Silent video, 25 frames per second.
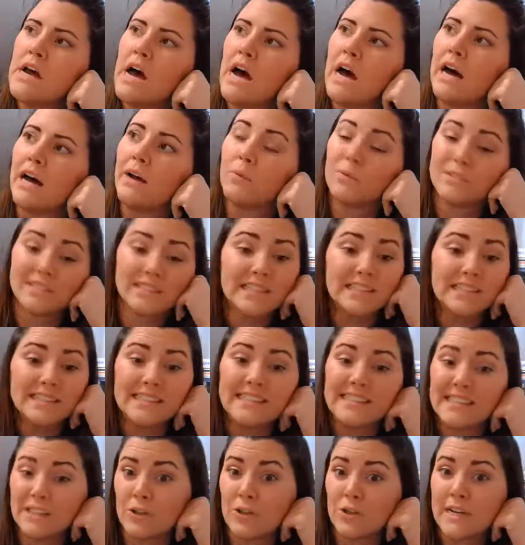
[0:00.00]
Uh, it was
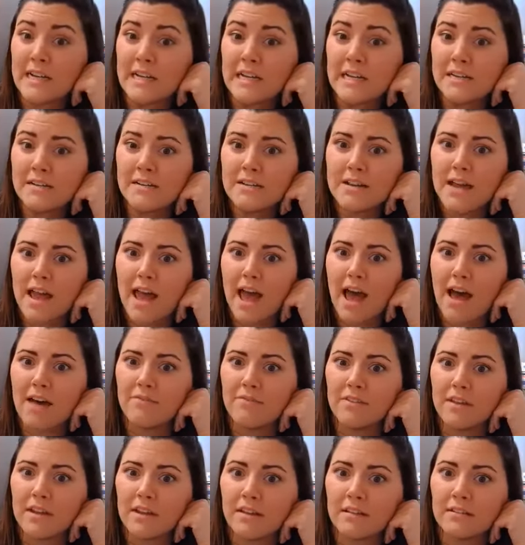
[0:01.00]
considering
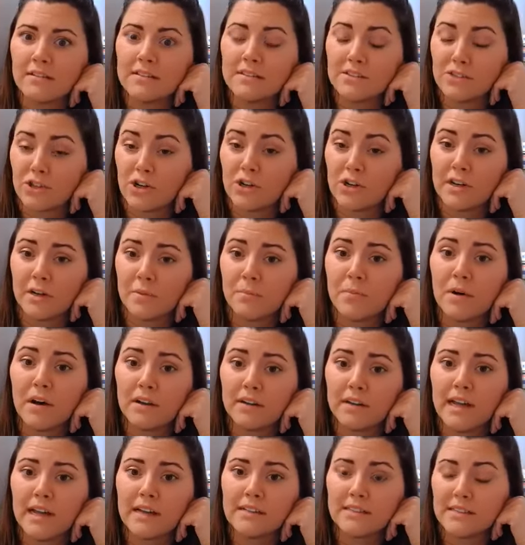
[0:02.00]
having starting a
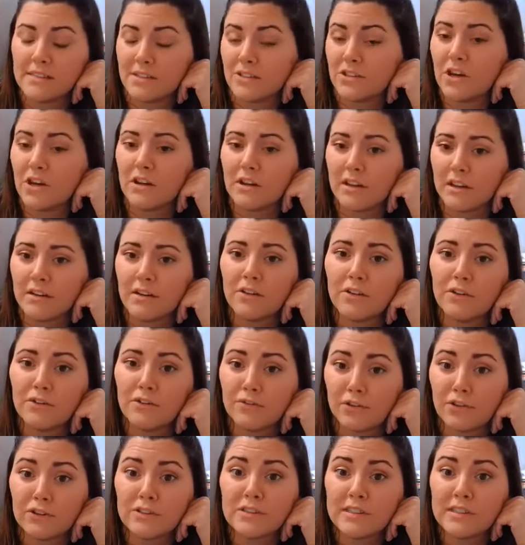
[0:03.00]
podcast and talking to other
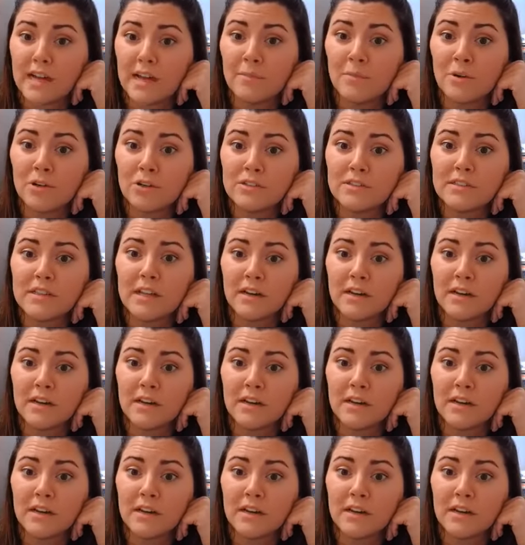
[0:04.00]
first timers,